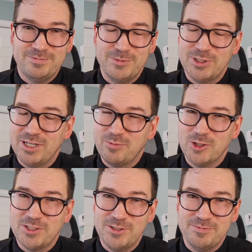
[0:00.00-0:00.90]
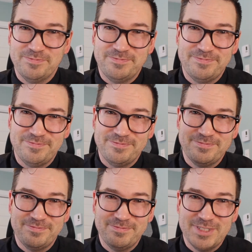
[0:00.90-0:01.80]
We'll talk more soon.
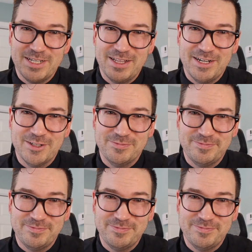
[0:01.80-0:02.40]
See you later.